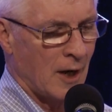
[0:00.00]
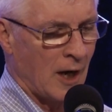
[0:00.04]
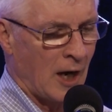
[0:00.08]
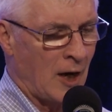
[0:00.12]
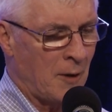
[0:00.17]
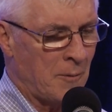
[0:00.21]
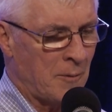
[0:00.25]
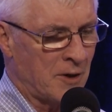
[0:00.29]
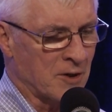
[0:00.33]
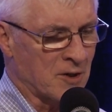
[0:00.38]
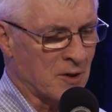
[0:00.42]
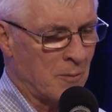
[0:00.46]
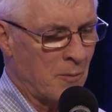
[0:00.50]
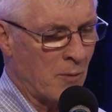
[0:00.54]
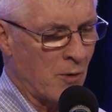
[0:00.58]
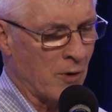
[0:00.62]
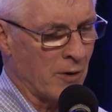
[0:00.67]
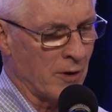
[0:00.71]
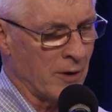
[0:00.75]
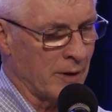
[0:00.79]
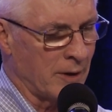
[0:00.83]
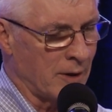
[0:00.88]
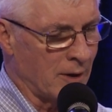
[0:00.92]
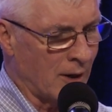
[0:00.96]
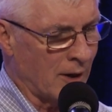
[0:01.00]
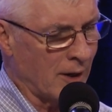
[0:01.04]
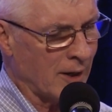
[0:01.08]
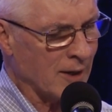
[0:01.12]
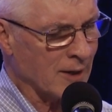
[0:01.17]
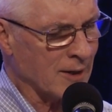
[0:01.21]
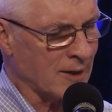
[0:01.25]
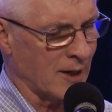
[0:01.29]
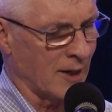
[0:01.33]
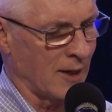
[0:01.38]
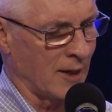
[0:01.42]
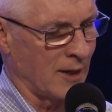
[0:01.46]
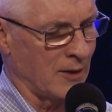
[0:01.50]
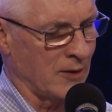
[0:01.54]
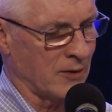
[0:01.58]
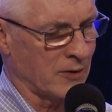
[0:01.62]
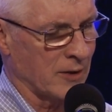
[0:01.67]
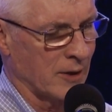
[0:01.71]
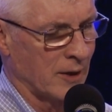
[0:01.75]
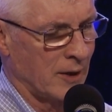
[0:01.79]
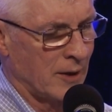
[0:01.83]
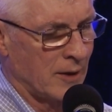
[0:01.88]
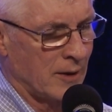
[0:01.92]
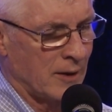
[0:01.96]
how much more in our
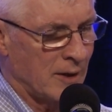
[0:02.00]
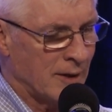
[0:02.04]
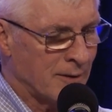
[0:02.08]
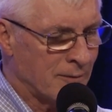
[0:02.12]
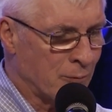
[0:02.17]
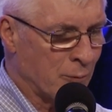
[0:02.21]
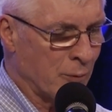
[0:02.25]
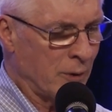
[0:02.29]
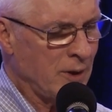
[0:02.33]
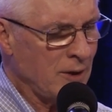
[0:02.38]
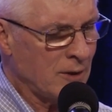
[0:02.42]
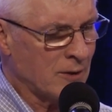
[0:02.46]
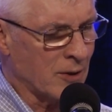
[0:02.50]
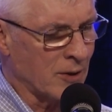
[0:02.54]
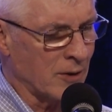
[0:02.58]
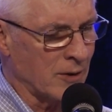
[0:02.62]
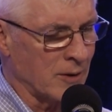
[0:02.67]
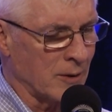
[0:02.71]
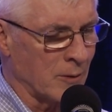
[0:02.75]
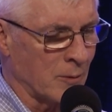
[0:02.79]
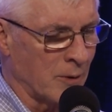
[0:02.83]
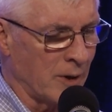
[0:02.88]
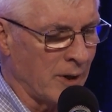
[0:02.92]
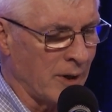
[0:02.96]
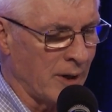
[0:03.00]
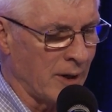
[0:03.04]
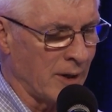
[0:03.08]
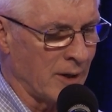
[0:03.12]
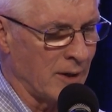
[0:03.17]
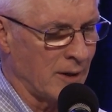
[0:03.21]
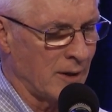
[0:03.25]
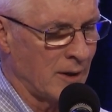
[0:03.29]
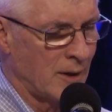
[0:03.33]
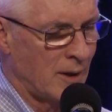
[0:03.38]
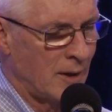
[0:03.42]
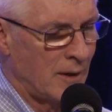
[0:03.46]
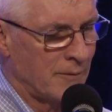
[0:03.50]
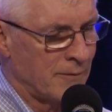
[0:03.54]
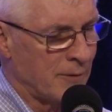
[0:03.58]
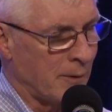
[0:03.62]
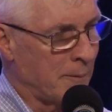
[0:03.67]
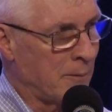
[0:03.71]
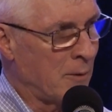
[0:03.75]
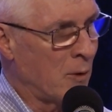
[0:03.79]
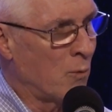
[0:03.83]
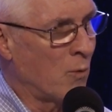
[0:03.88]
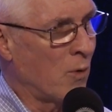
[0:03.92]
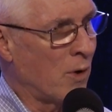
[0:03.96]
case if we turn away
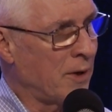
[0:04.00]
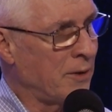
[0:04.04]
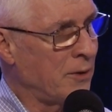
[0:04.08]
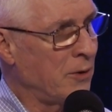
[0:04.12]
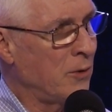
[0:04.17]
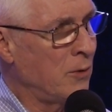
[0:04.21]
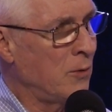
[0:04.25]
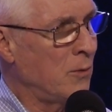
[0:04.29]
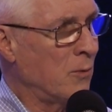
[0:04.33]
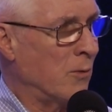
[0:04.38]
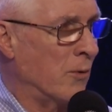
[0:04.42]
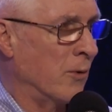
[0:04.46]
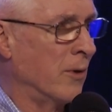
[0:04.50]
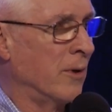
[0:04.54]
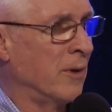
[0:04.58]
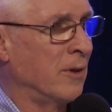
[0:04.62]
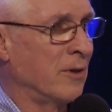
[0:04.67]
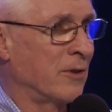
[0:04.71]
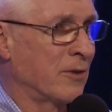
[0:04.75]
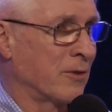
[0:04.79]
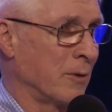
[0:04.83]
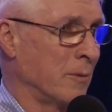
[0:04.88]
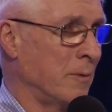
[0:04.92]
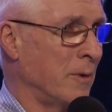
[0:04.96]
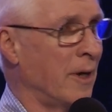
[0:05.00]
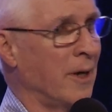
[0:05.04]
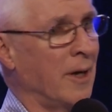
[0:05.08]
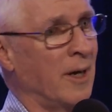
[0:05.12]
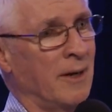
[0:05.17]
from the one who warns from